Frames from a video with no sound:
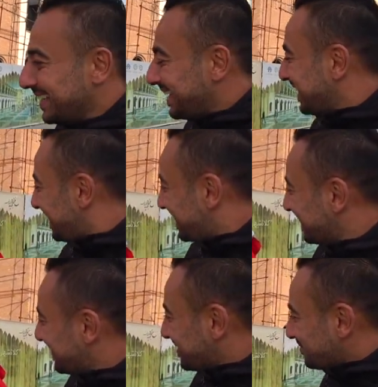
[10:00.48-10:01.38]
Who
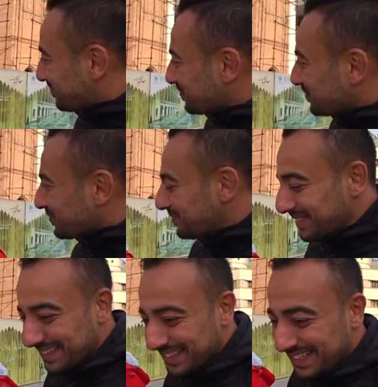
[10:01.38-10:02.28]
can dare
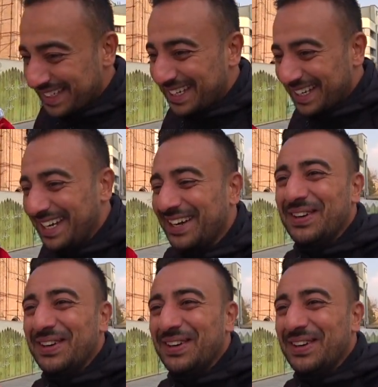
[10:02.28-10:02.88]
travel to Iran?